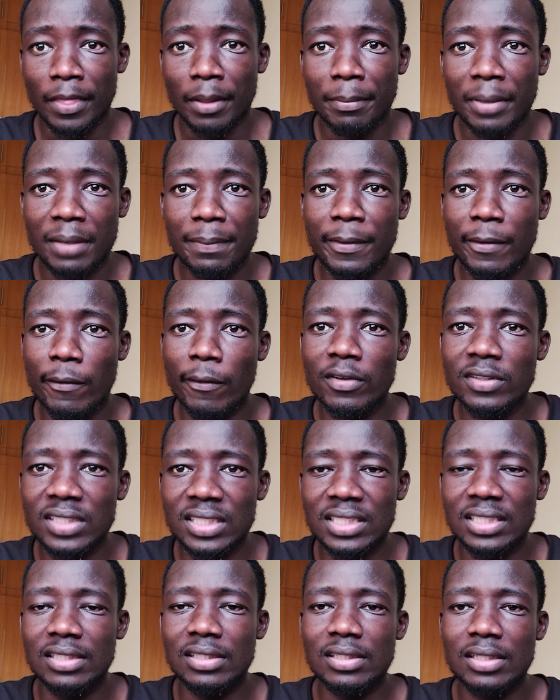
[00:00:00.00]
But because
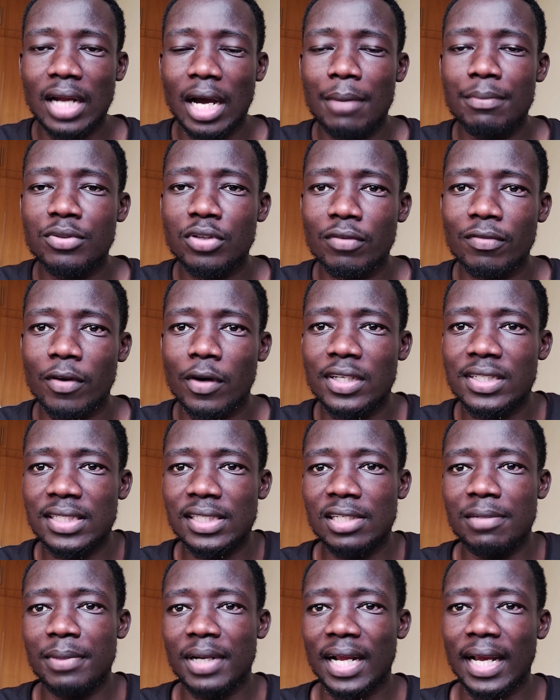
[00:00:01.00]
it is in terms of our
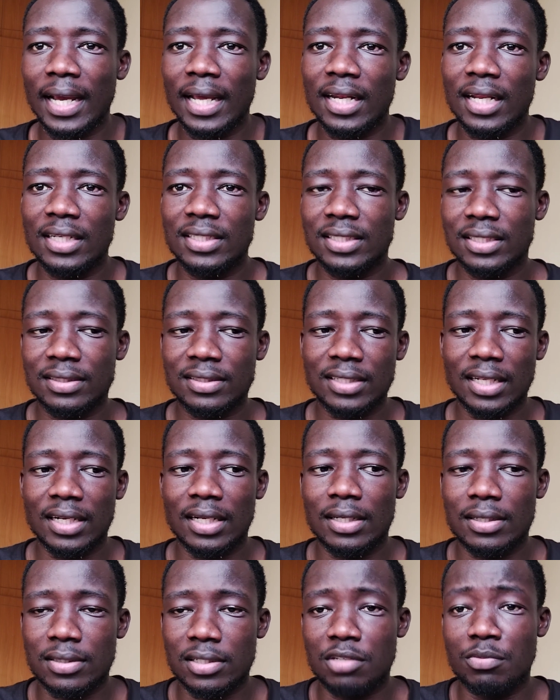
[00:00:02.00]
treatment guidelines and
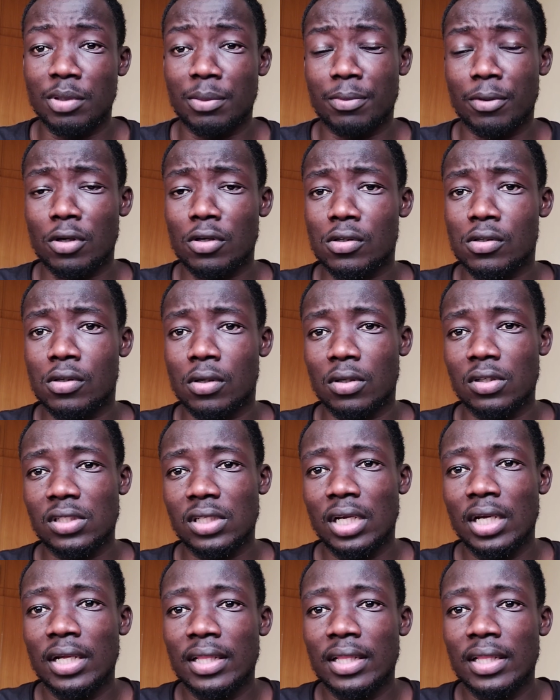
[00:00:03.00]
standard treatment protocols,